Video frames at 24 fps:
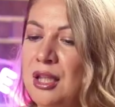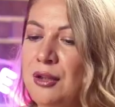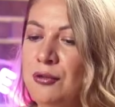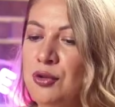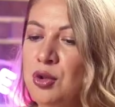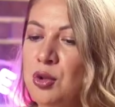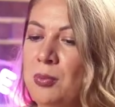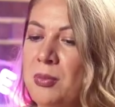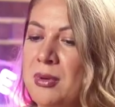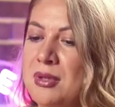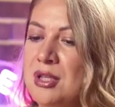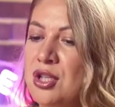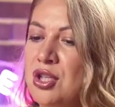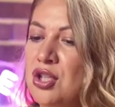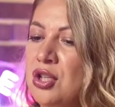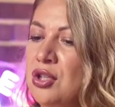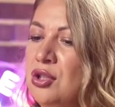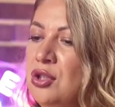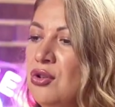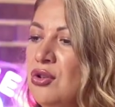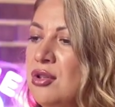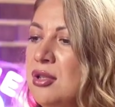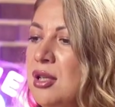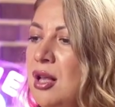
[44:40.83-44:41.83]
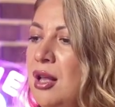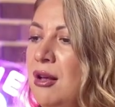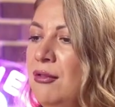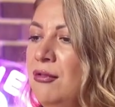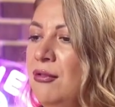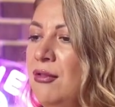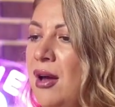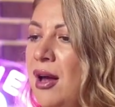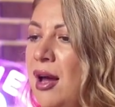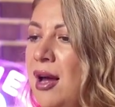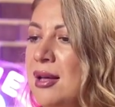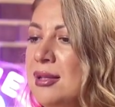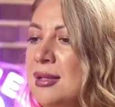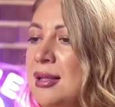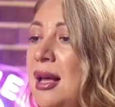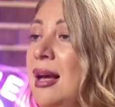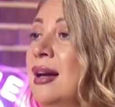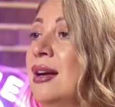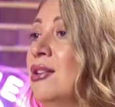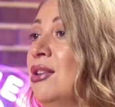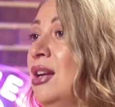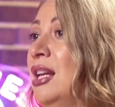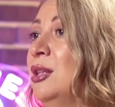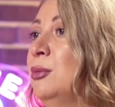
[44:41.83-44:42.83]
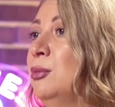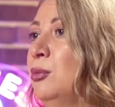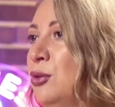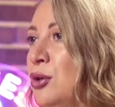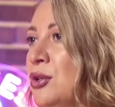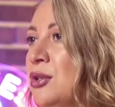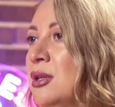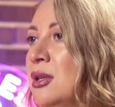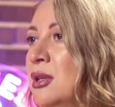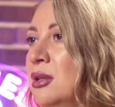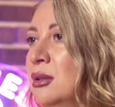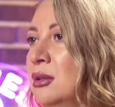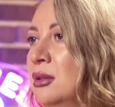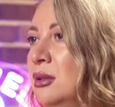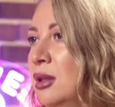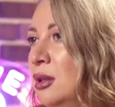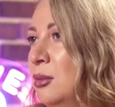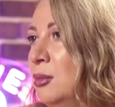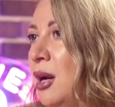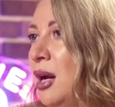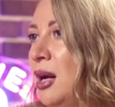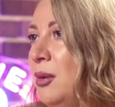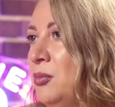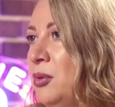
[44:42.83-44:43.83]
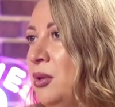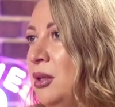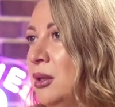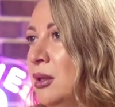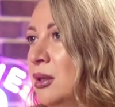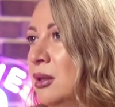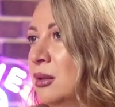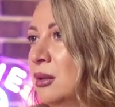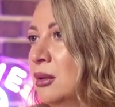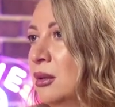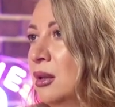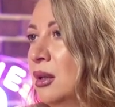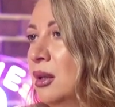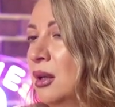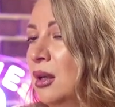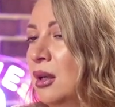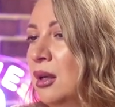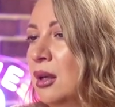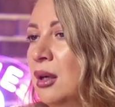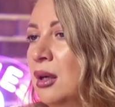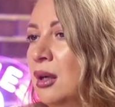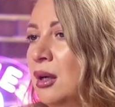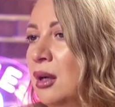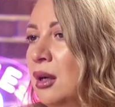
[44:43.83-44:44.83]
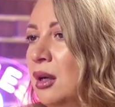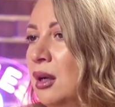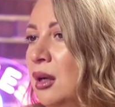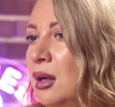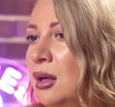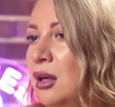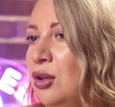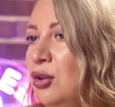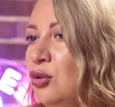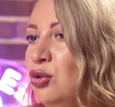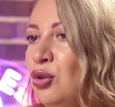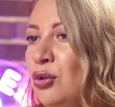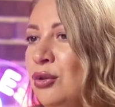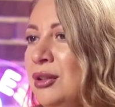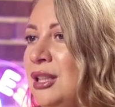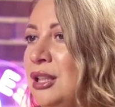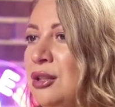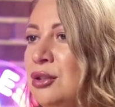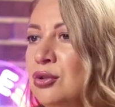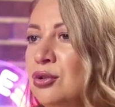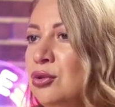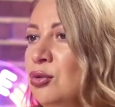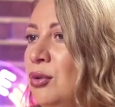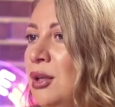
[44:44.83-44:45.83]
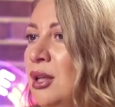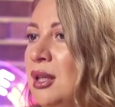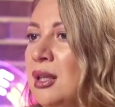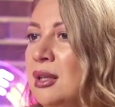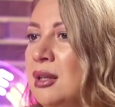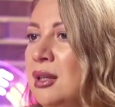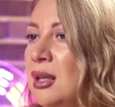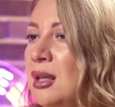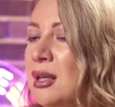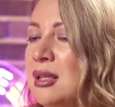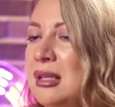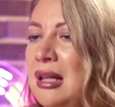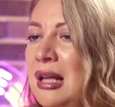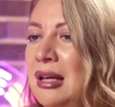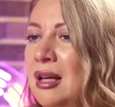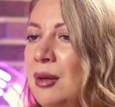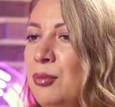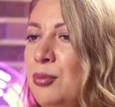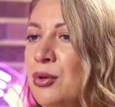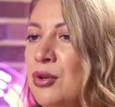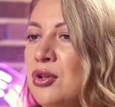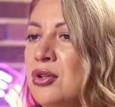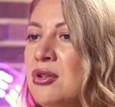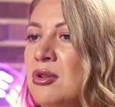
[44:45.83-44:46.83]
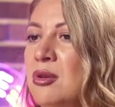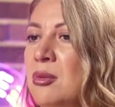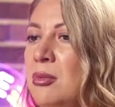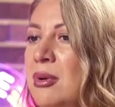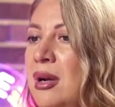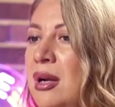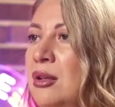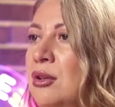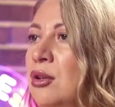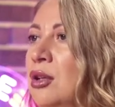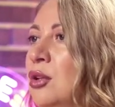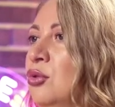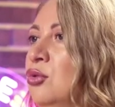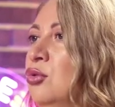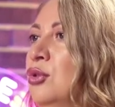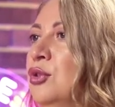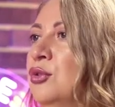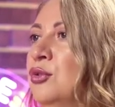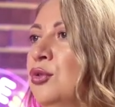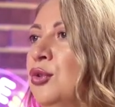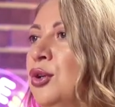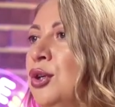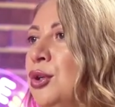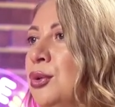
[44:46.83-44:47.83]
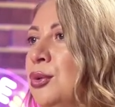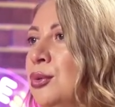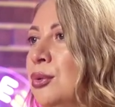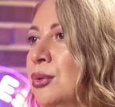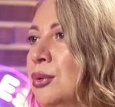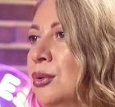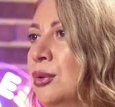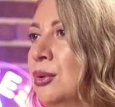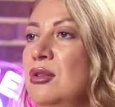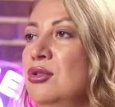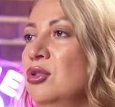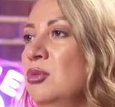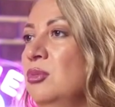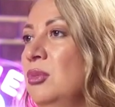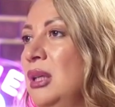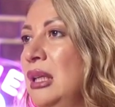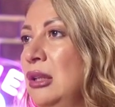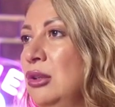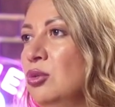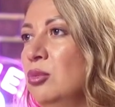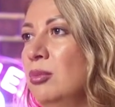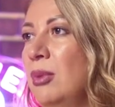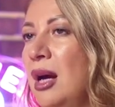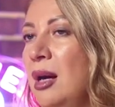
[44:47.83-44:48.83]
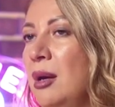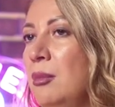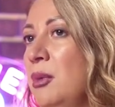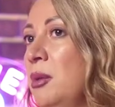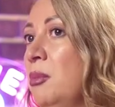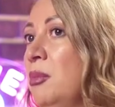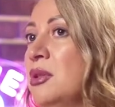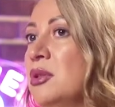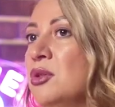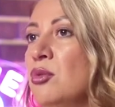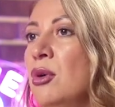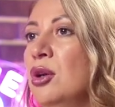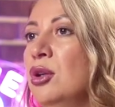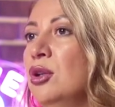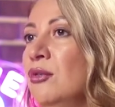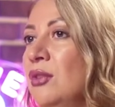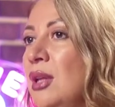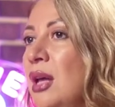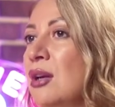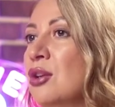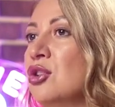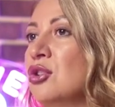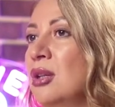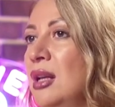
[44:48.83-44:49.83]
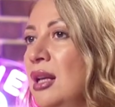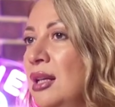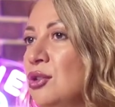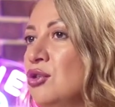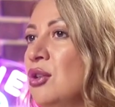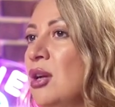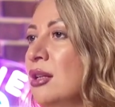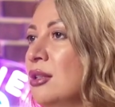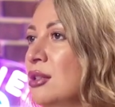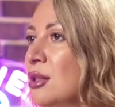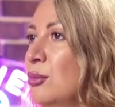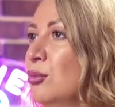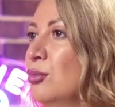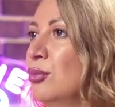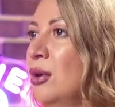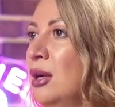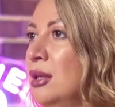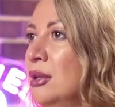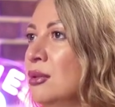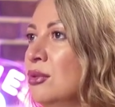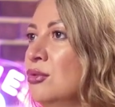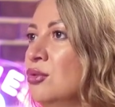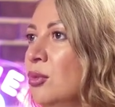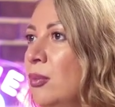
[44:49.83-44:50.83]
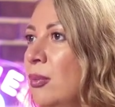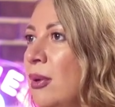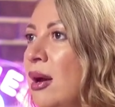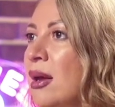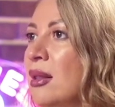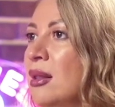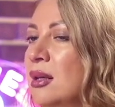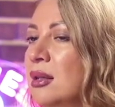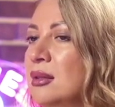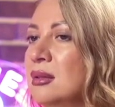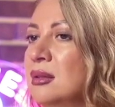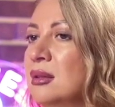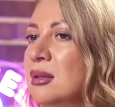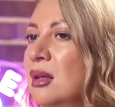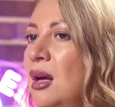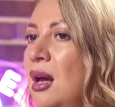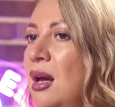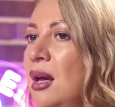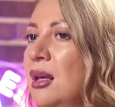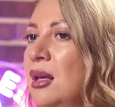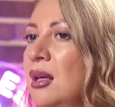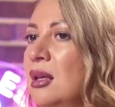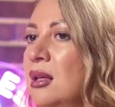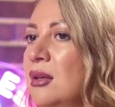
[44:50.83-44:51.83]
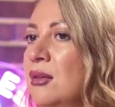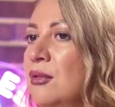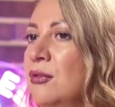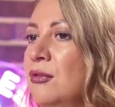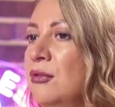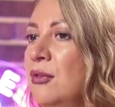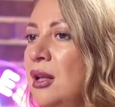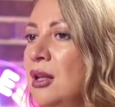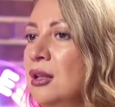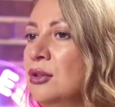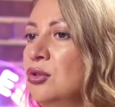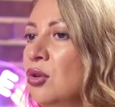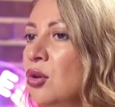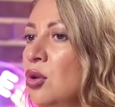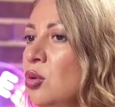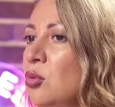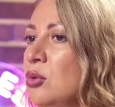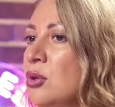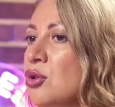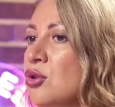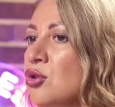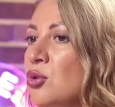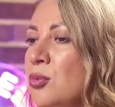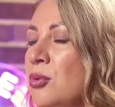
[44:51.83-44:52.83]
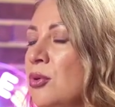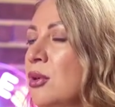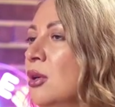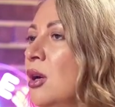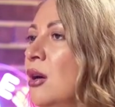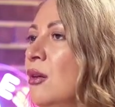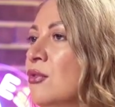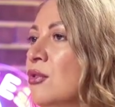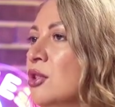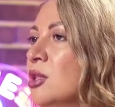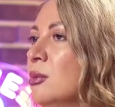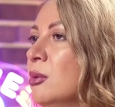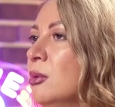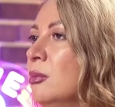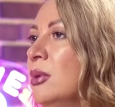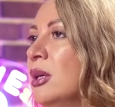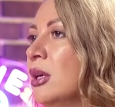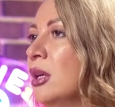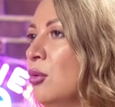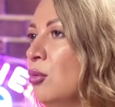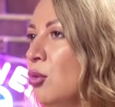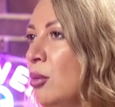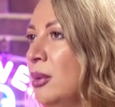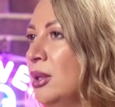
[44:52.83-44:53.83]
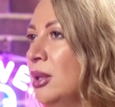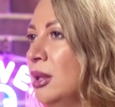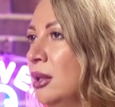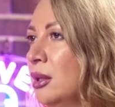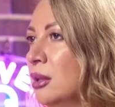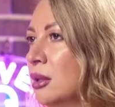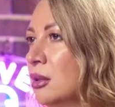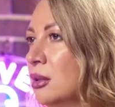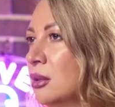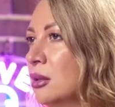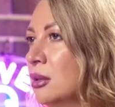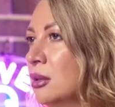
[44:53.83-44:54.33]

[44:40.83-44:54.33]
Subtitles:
if you position yourself as a great person, in my opinion, you don't need to do anything. It's like a personal brand going to do it for you. To me, Dubai, maybe it's one of the actually attracting points in Dubai that I felt always super comfortable being a woman here.